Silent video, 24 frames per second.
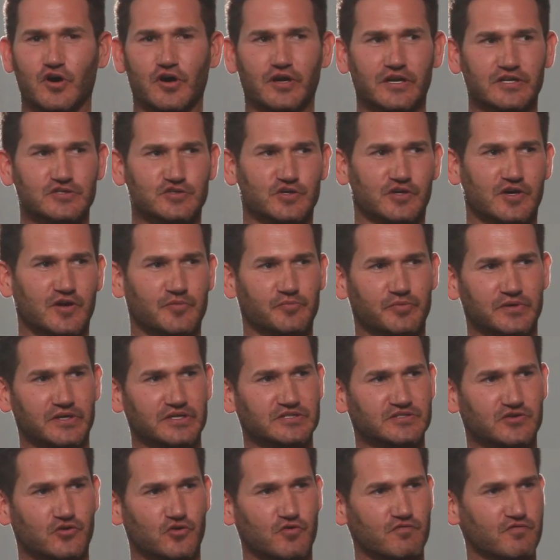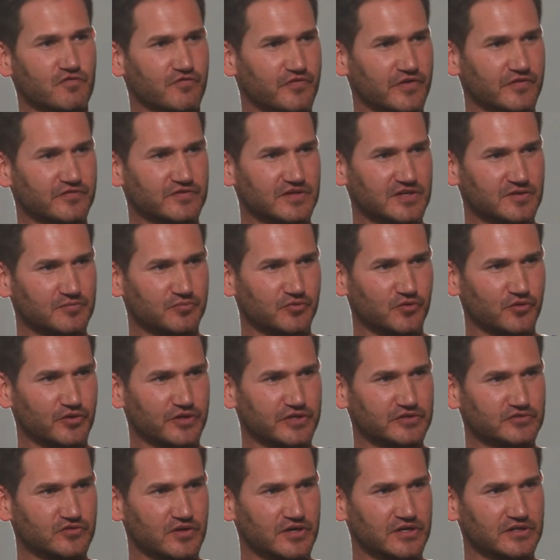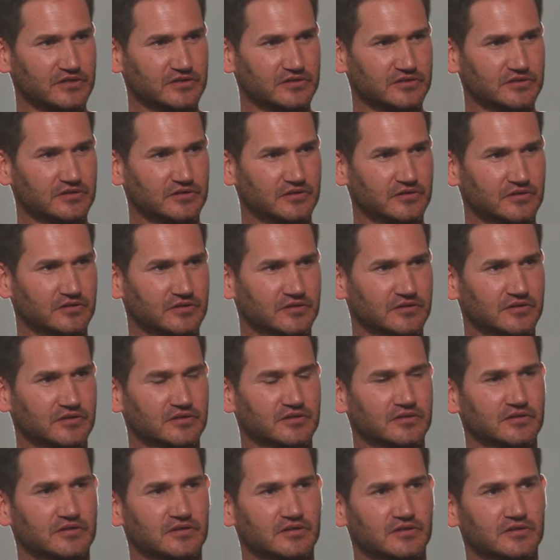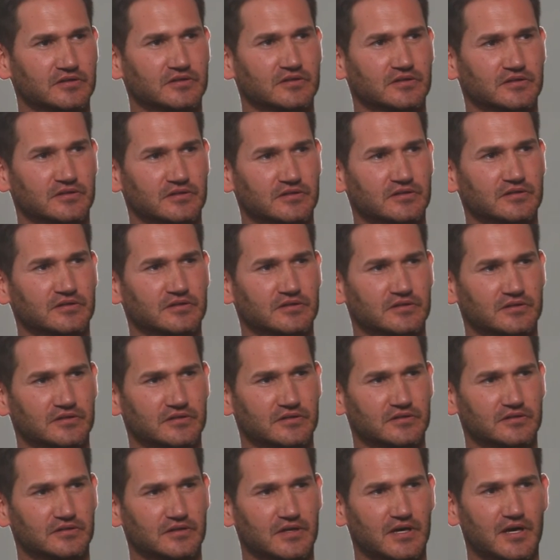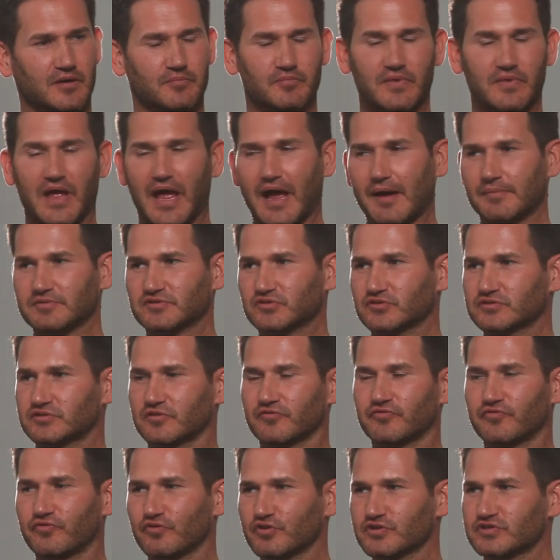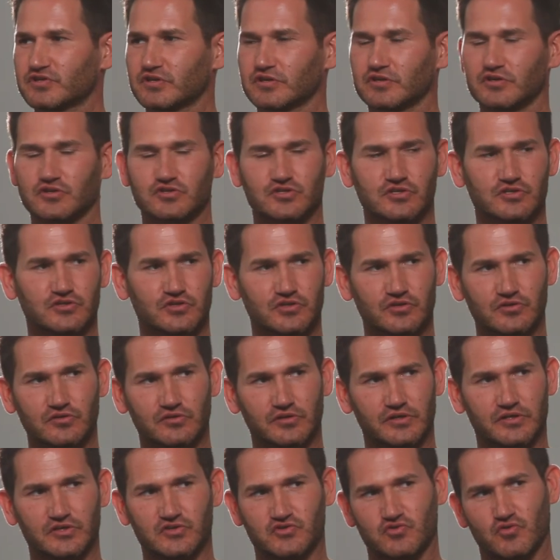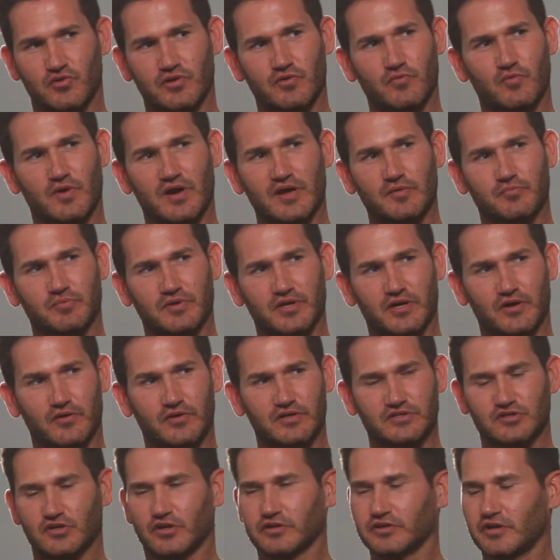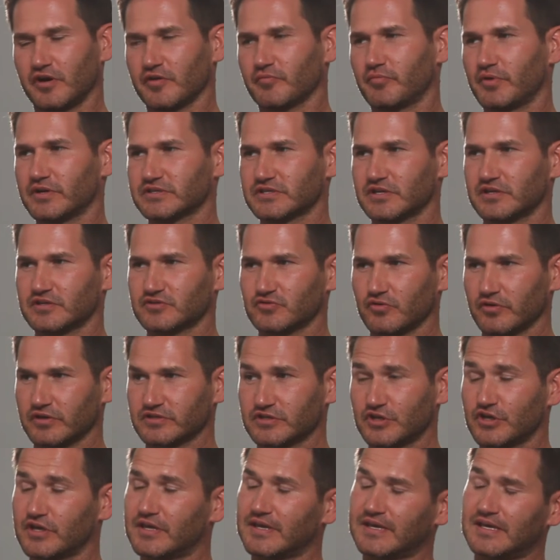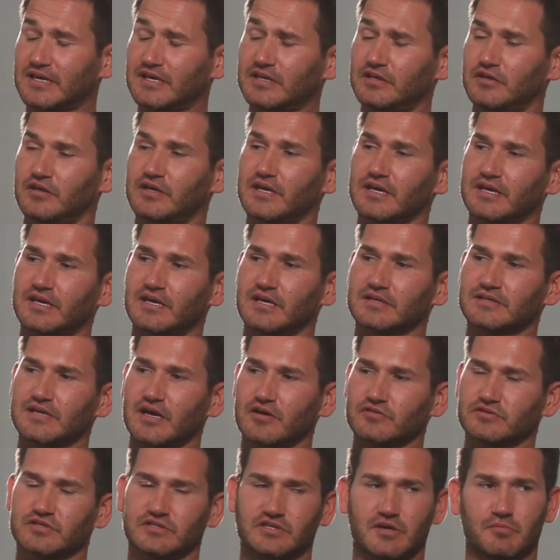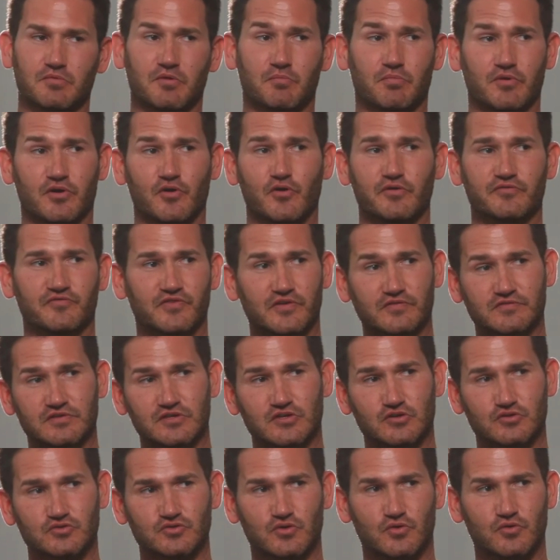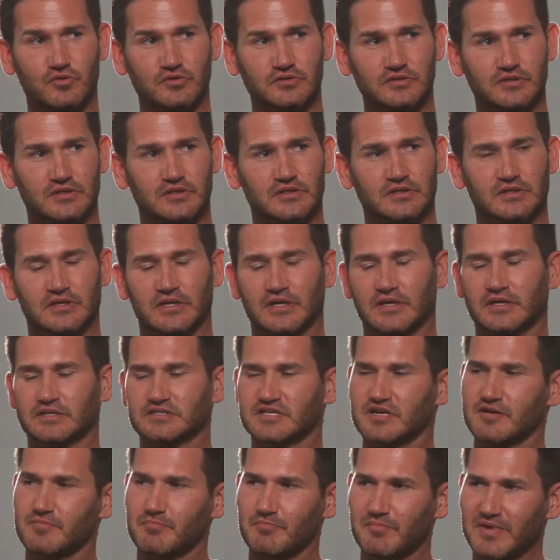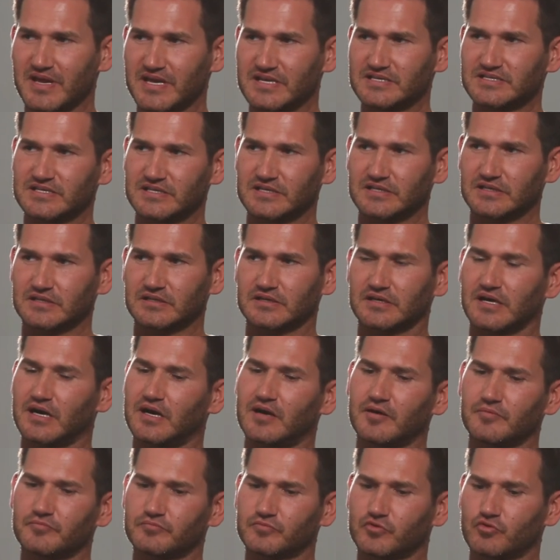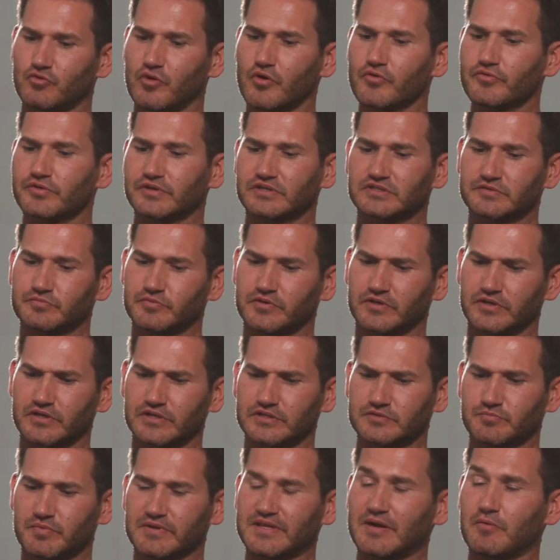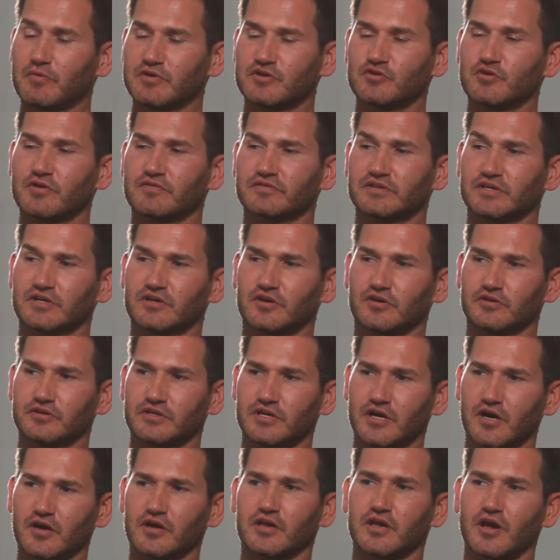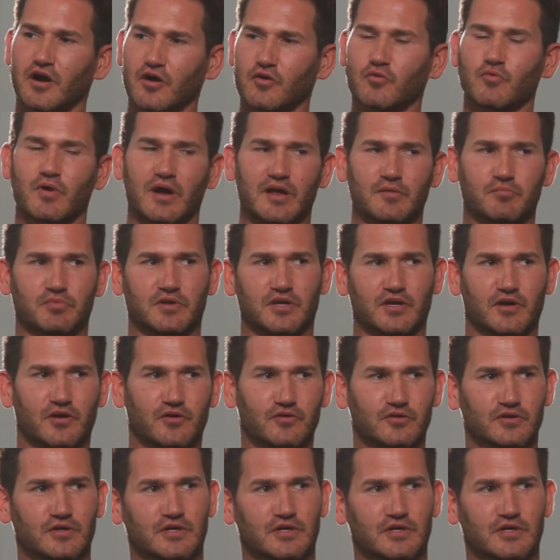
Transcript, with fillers: all get your companies to over fifty employees, right? Yeah, fifty employees and twenty-four million. Um, absolutely, the first thing you should do is join Y P O, and it's called Young Presidents Organization. You get, you get kicked out to W P O at fifty years old. Right. It's an amazing um, growth experience. But then we do have a thing called Young Young Y P O,